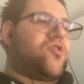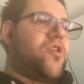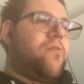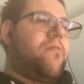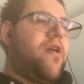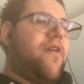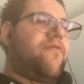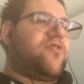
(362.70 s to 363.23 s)
were at
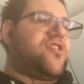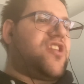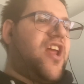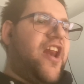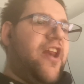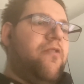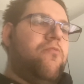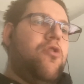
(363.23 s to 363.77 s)
Marvel
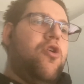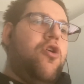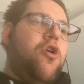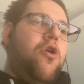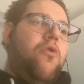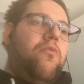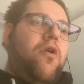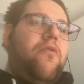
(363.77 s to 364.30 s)
Stadium.
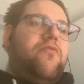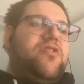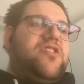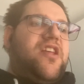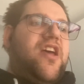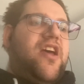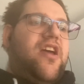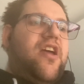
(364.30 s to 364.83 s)
One was
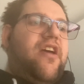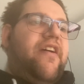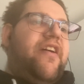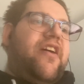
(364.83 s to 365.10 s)
at